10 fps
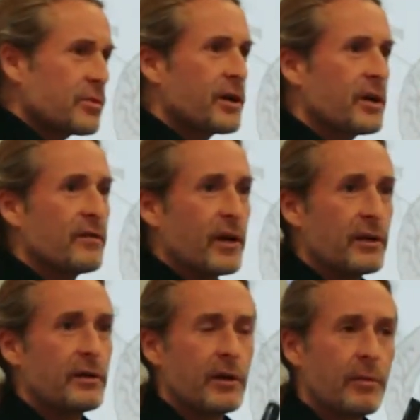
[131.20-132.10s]
were kind of
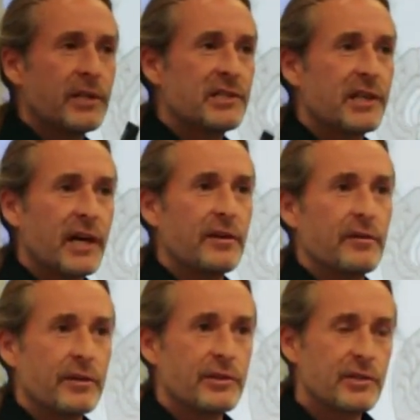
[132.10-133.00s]
like coming
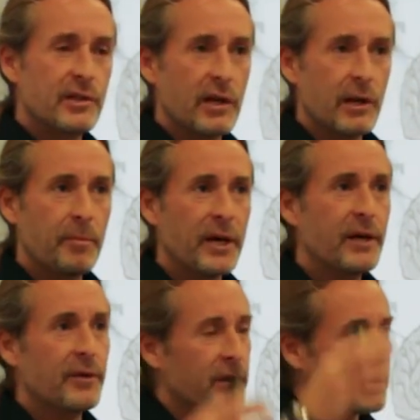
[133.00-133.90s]
together and just like
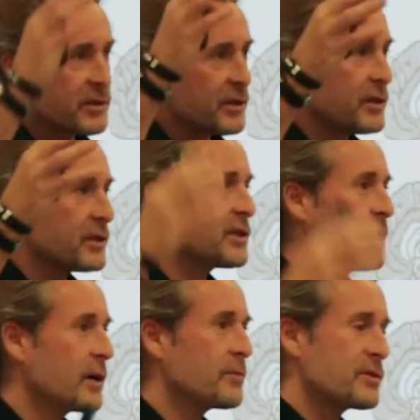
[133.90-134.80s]
appearing at certain
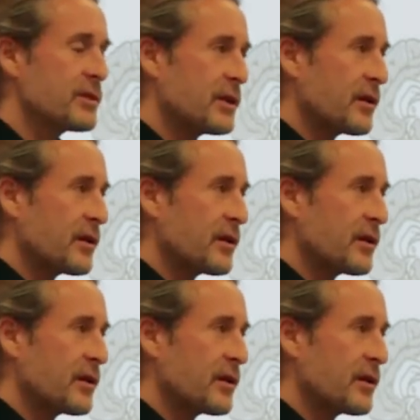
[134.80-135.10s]
times,